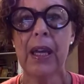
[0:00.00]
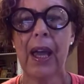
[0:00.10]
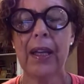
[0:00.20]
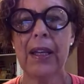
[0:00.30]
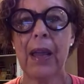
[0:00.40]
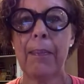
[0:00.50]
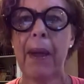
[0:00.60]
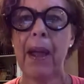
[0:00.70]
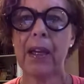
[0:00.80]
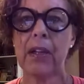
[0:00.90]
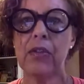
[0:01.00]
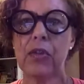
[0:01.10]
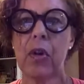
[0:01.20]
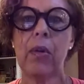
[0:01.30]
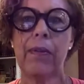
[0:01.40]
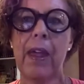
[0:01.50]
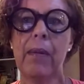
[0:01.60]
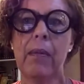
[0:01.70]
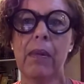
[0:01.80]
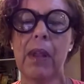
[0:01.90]
and get back control of their
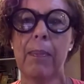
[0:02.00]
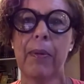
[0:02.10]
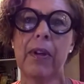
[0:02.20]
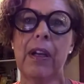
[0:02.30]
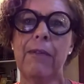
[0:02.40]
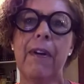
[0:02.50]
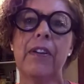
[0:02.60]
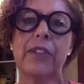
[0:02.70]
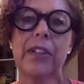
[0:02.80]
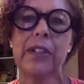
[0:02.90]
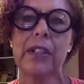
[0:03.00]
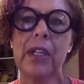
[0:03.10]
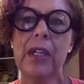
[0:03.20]
bodily functions.